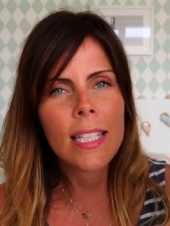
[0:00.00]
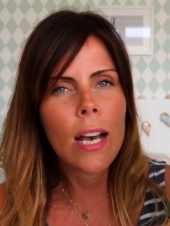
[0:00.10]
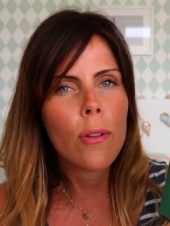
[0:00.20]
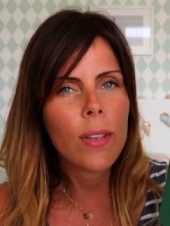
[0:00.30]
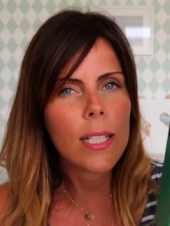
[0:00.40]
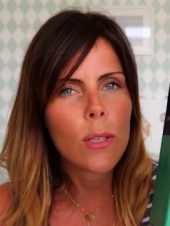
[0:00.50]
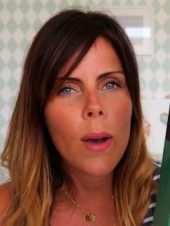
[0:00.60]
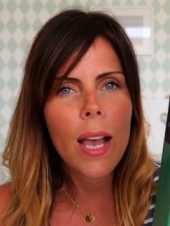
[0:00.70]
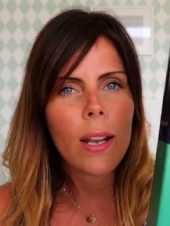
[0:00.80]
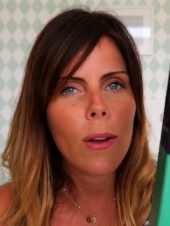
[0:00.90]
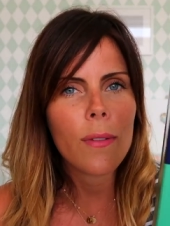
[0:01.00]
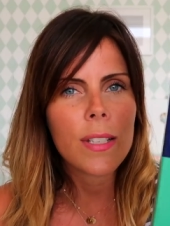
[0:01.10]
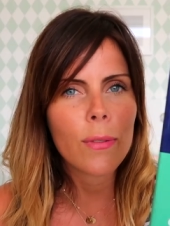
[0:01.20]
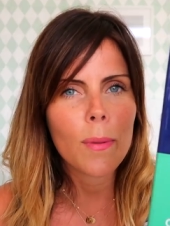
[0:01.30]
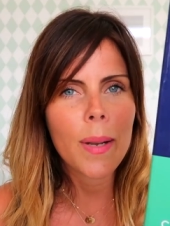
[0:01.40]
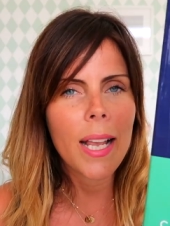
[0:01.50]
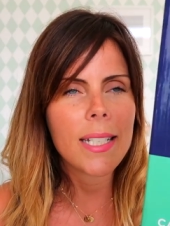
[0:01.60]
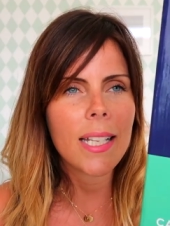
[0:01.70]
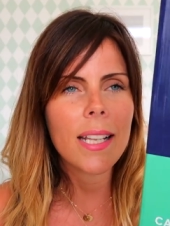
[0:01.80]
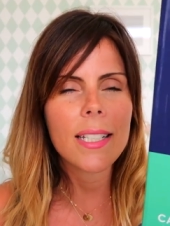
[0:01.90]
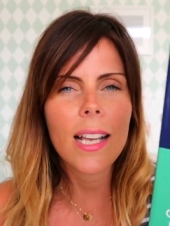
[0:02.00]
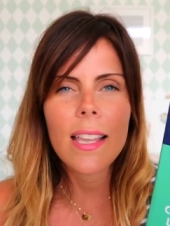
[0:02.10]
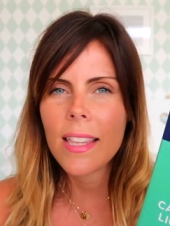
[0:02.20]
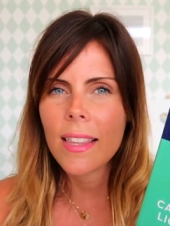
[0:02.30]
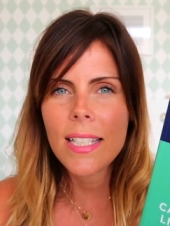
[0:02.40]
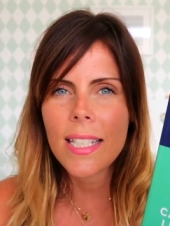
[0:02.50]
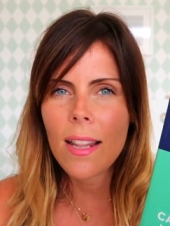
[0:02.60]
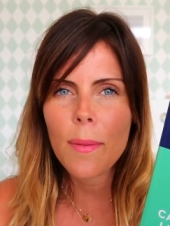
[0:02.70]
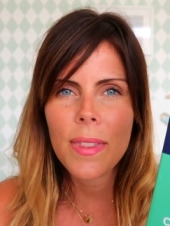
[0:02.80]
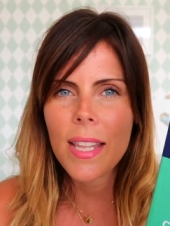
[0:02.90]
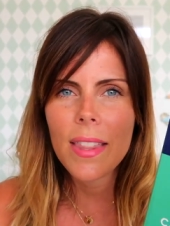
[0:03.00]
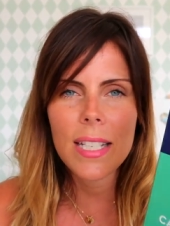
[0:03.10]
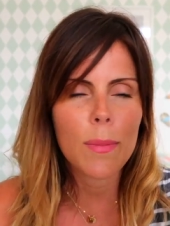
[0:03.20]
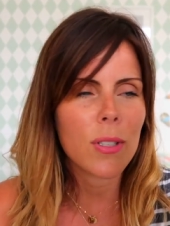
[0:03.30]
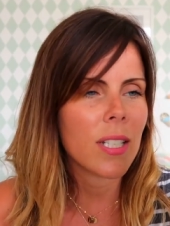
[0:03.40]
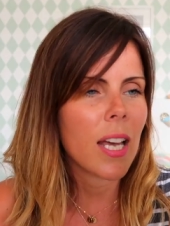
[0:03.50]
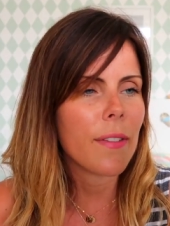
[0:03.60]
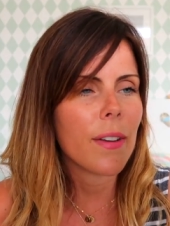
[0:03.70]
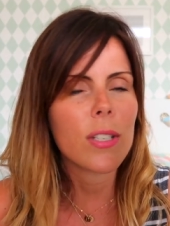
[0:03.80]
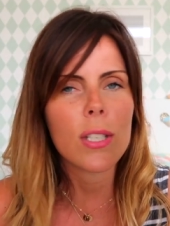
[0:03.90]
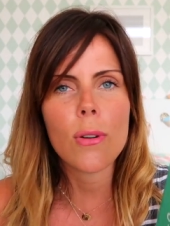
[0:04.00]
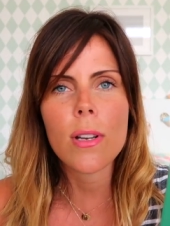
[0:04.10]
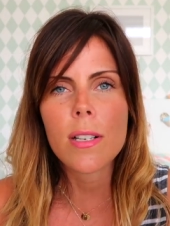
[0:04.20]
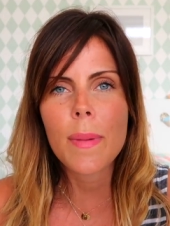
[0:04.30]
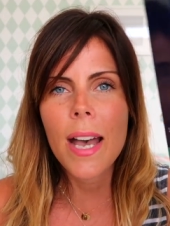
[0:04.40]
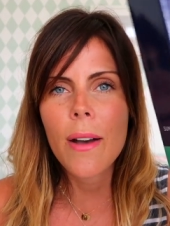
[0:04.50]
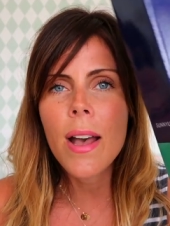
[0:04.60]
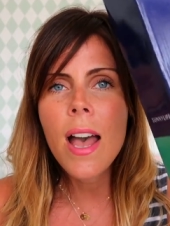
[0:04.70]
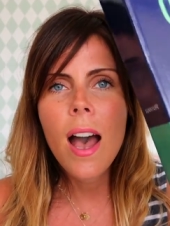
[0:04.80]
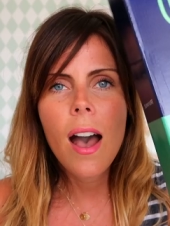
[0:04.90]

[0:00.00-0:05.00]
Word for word: sell these quite a lot of different places. Like I think they sell them in that This Modern Life I've just talked about.